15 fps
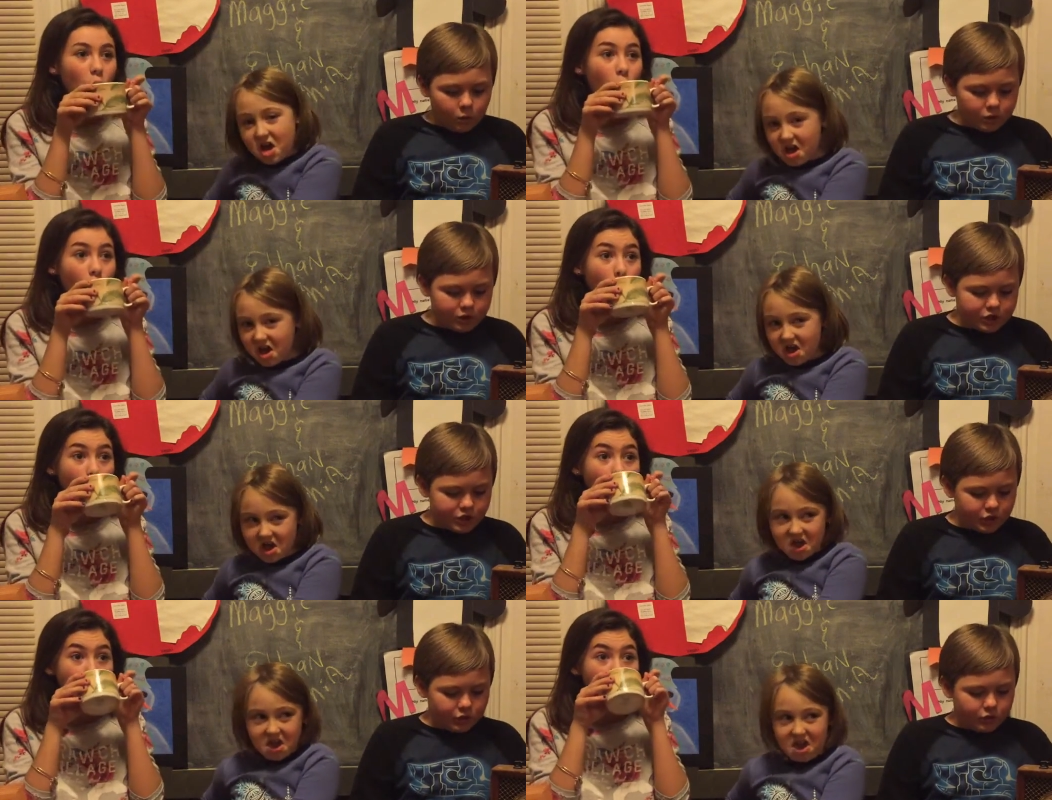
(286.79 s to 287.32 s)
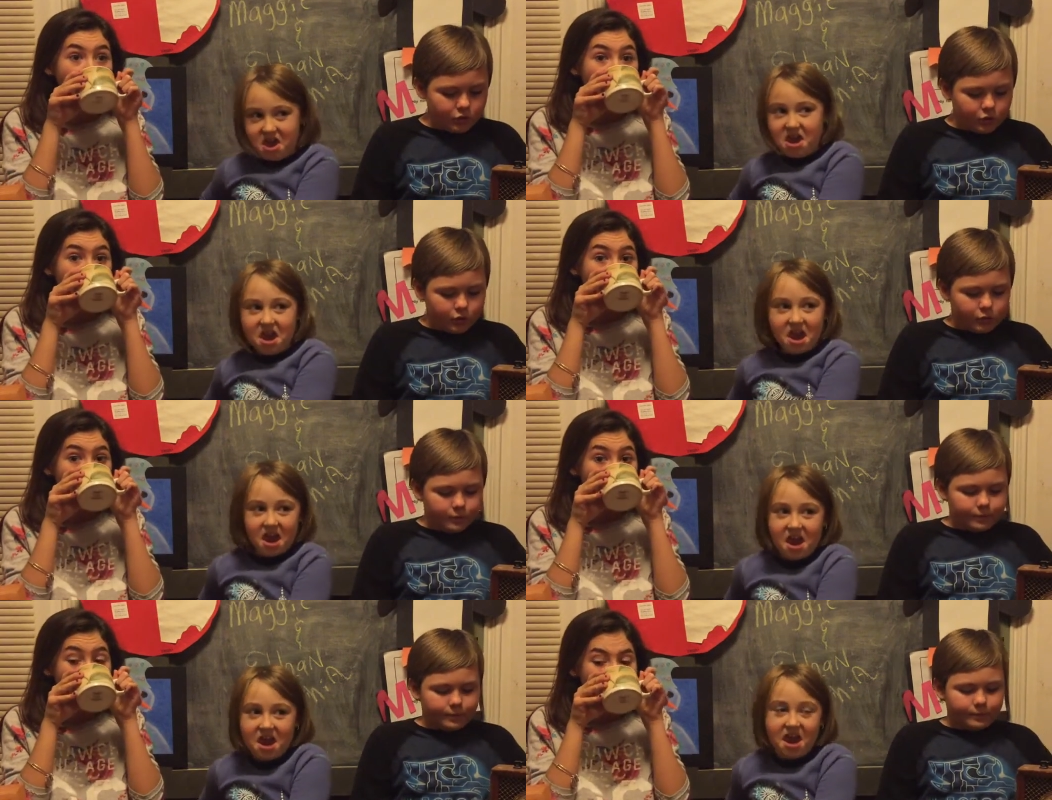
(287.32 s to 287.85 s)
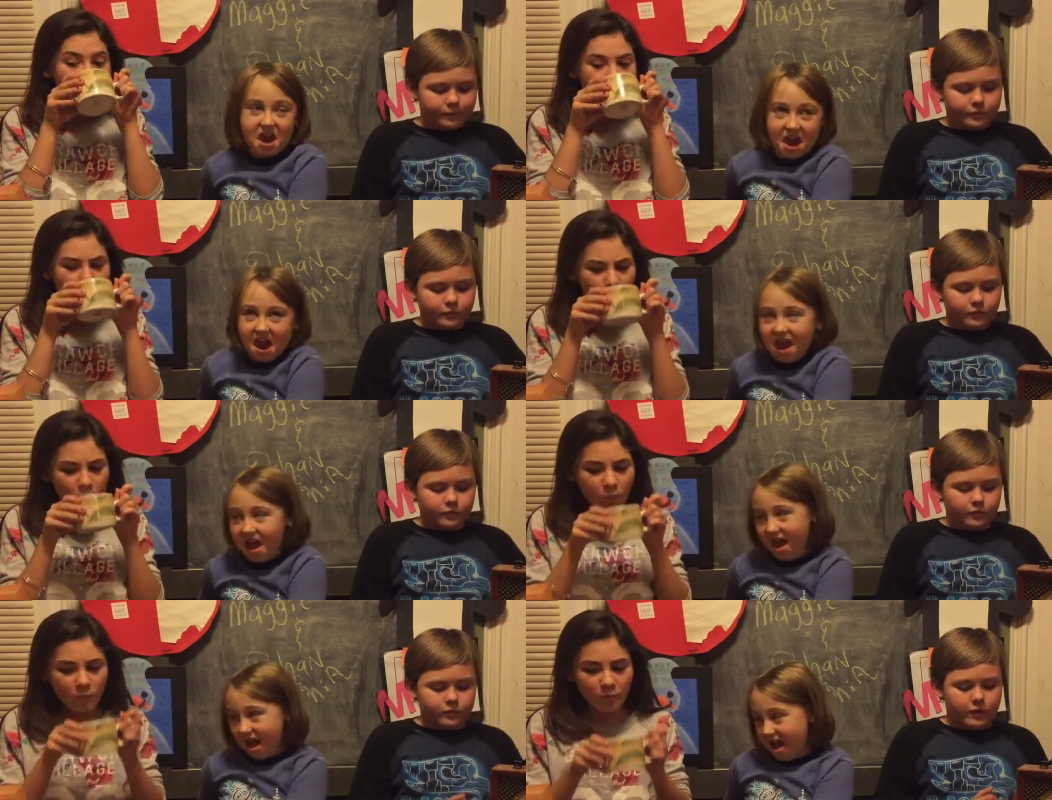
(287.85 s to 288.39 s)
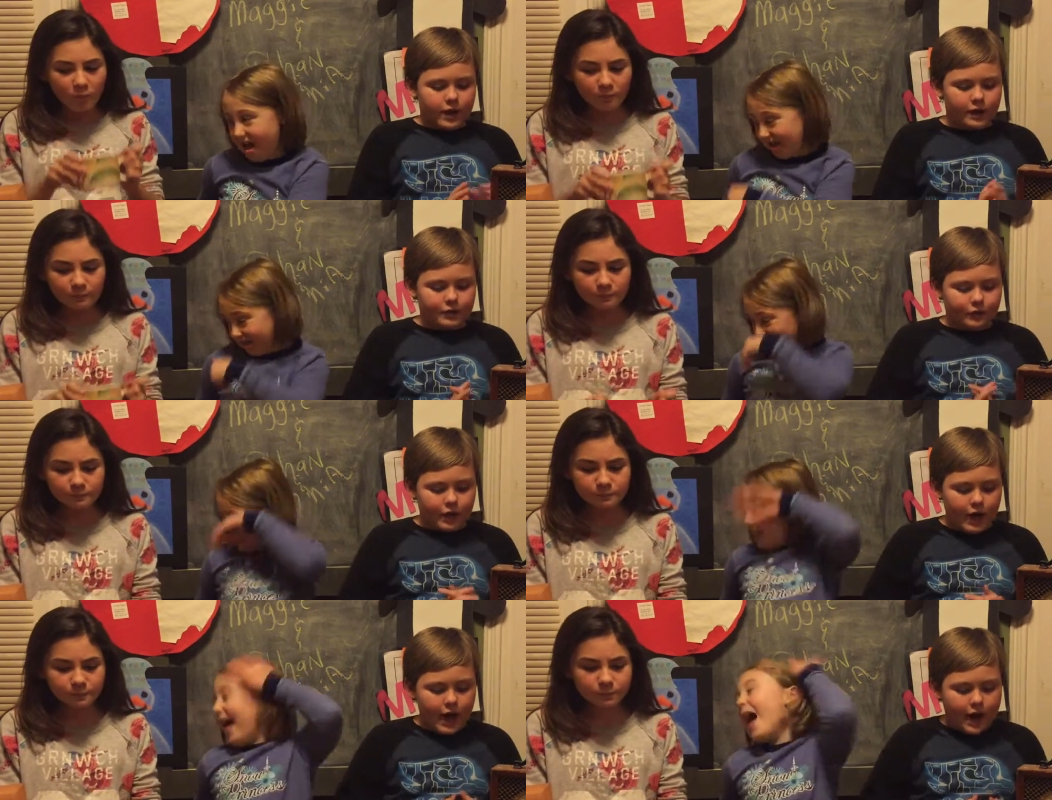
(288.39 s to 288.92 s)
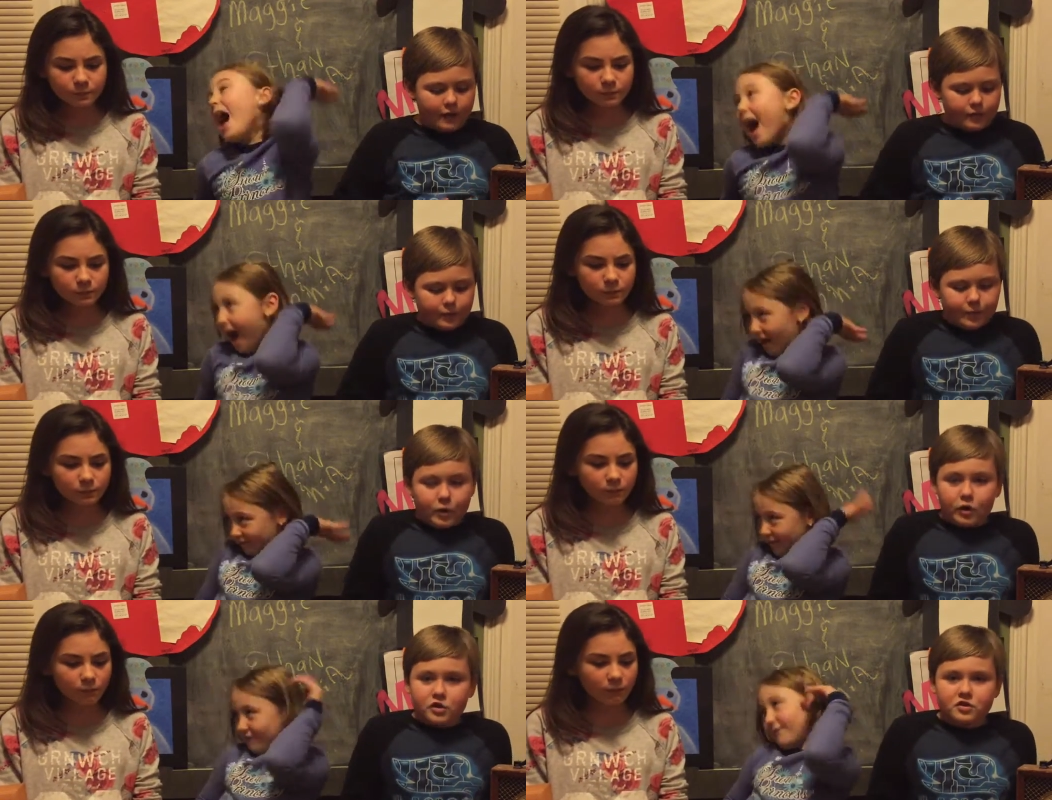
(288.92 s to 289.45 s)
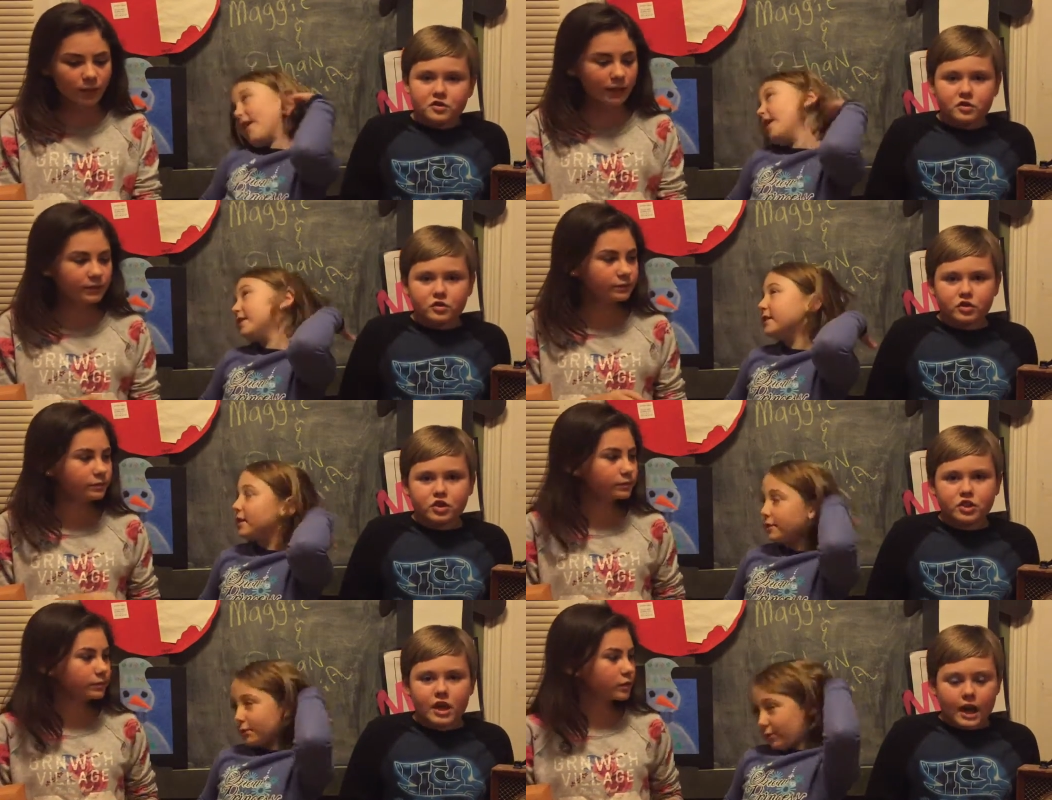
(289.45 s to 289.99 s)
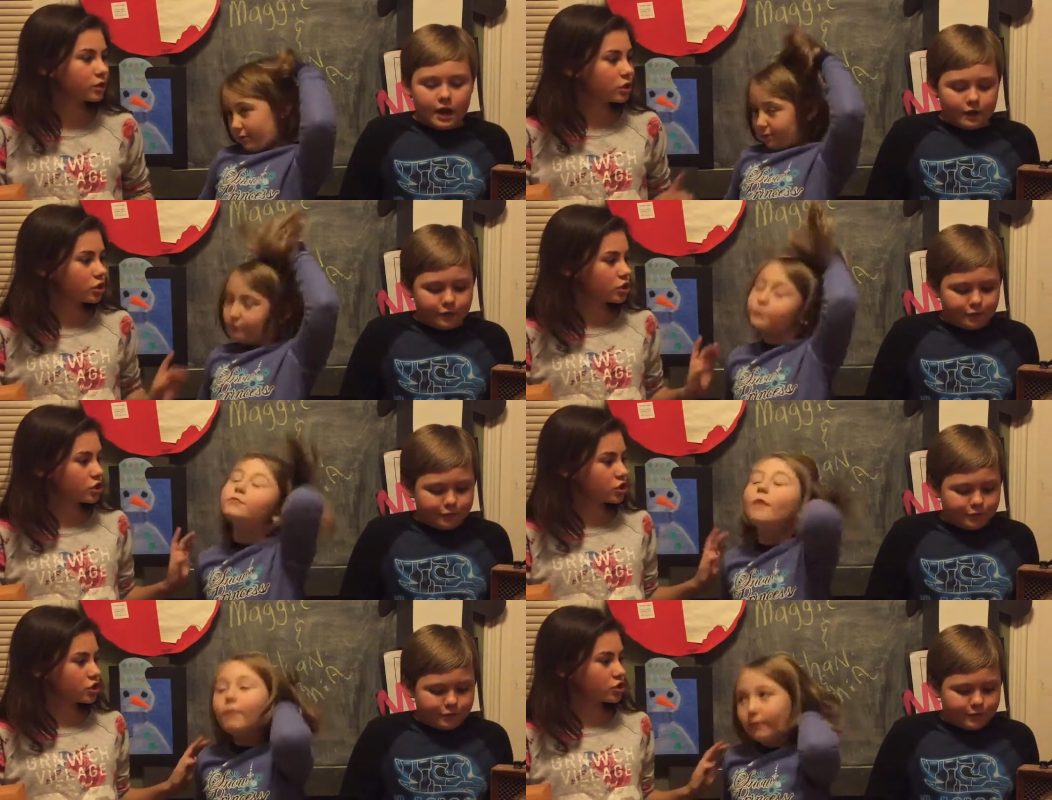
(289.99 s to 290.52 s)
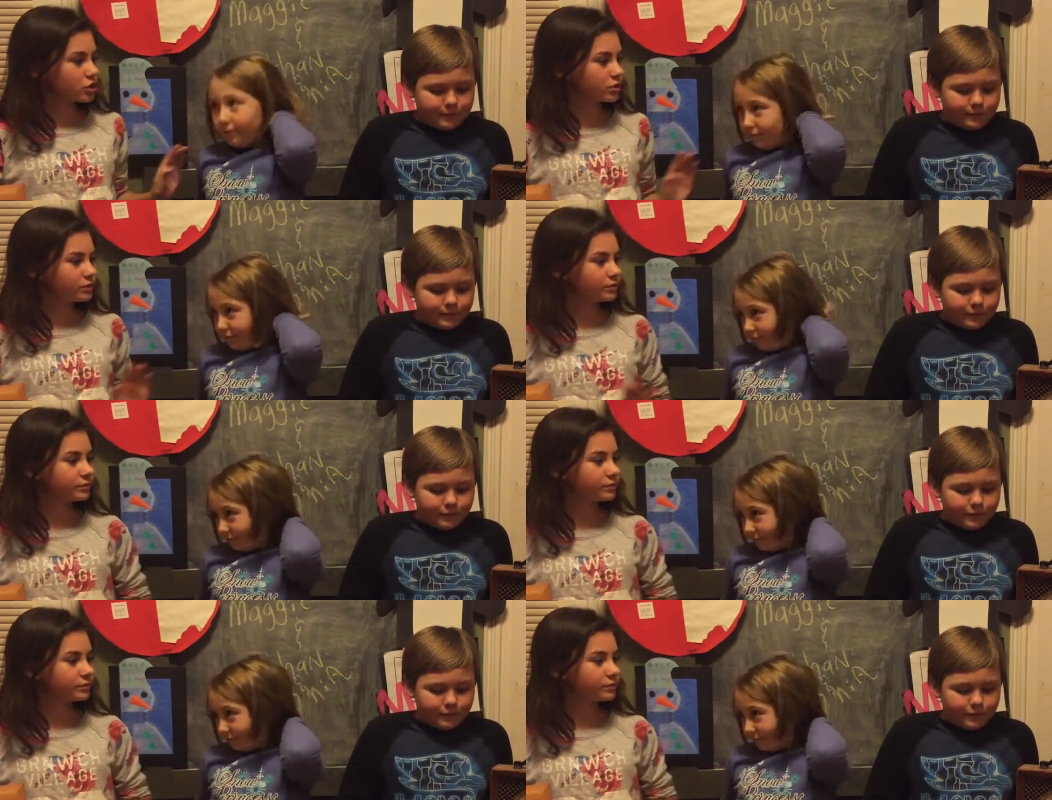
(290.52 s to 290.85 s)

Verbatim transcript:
Speaker 1: Would you rather have a personal chef